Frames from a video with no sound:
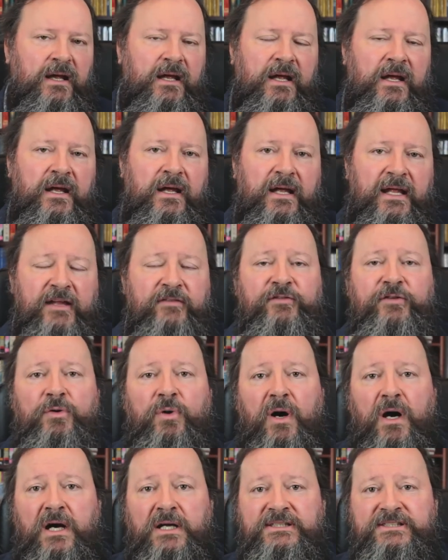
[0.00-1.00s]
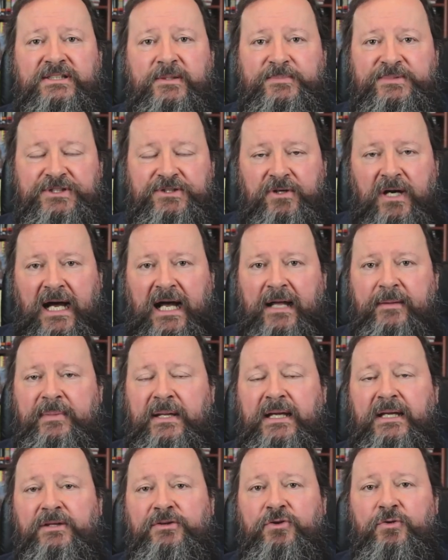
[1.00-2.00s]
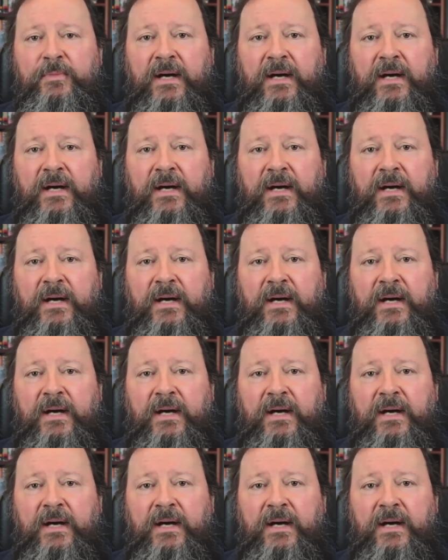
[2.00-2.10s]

If you are subscribing to